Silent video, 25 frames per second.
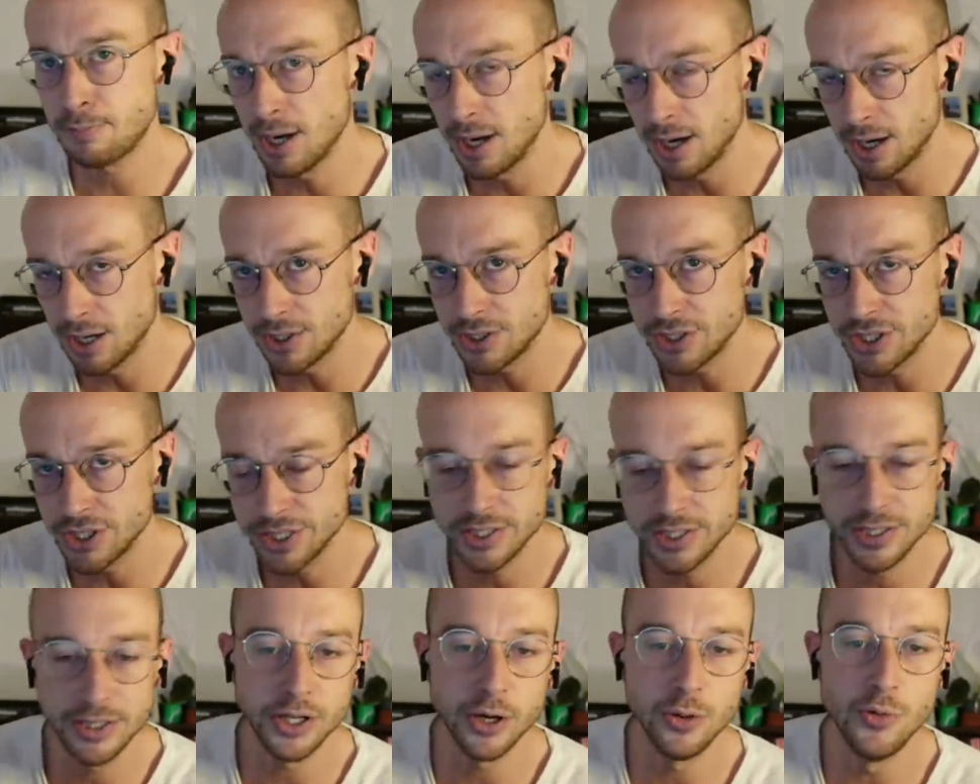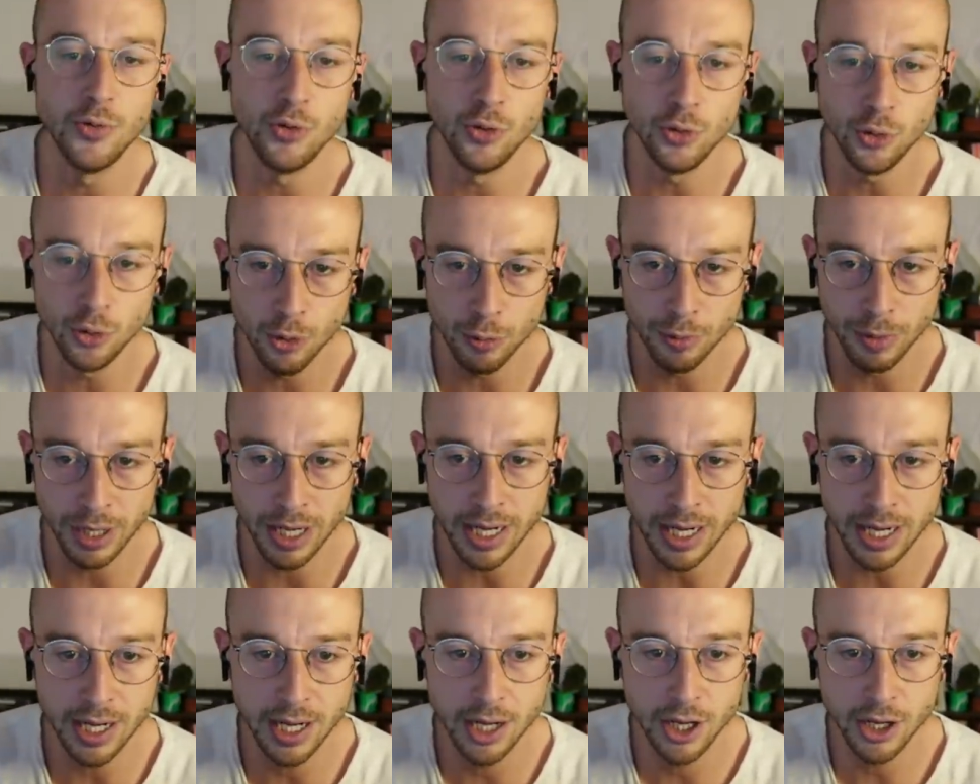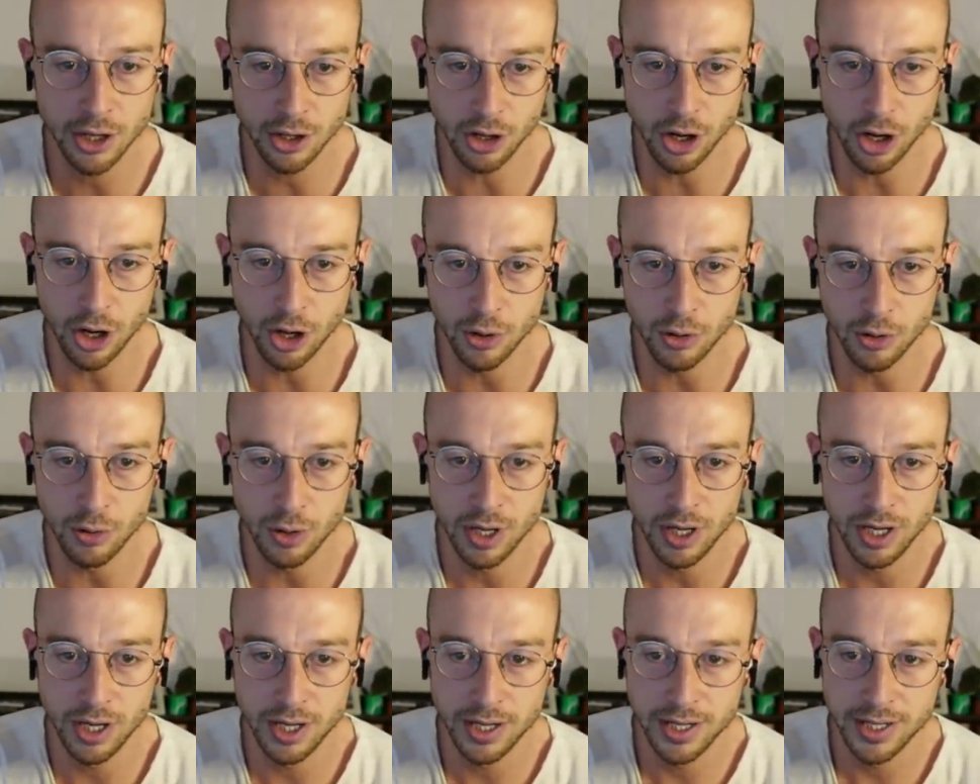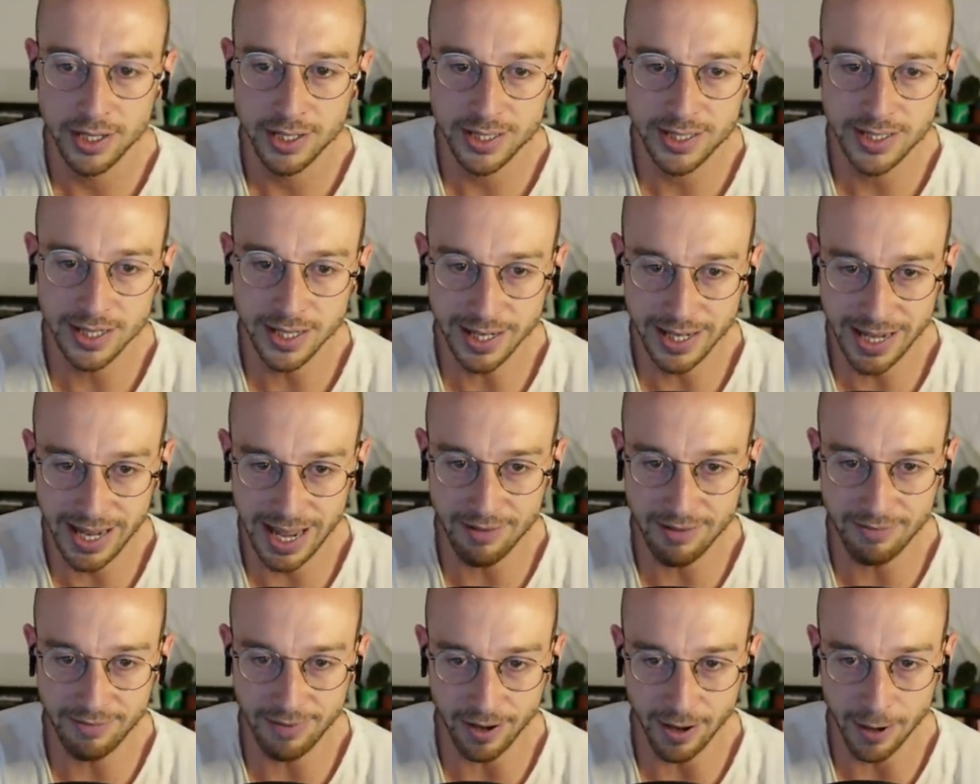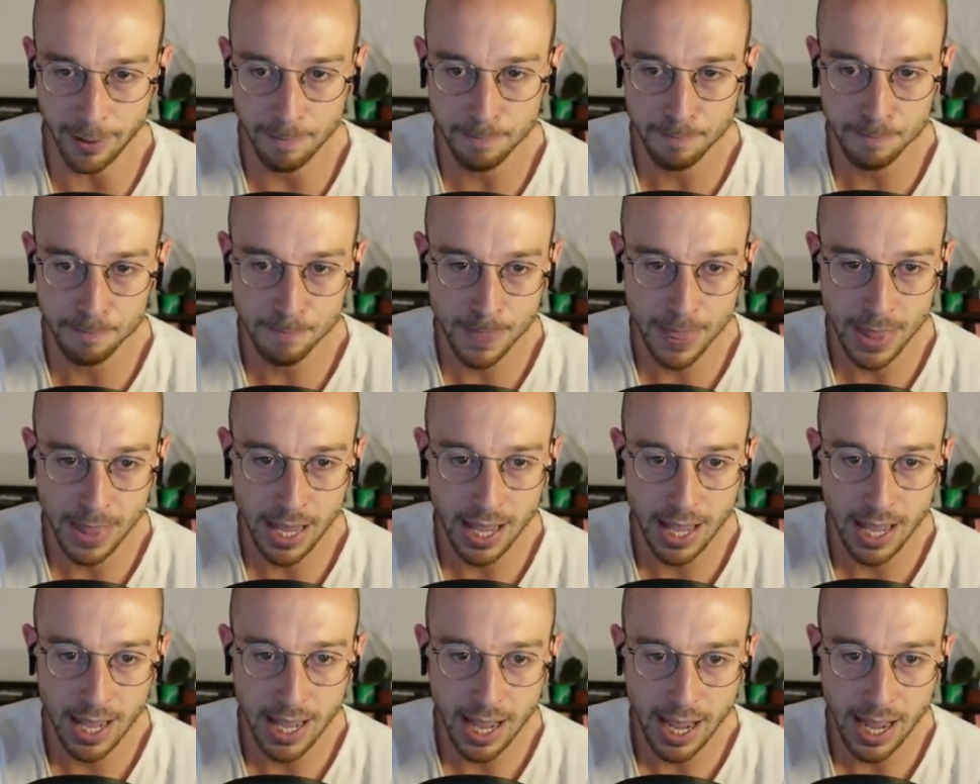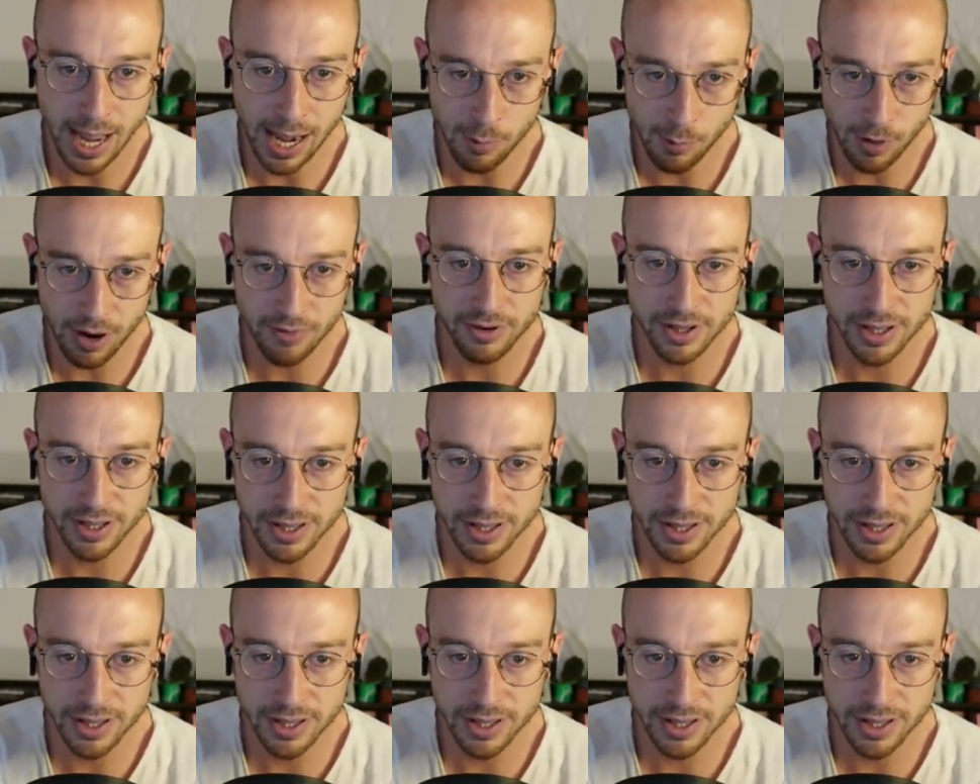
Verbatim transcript: purges don't normally go together. However,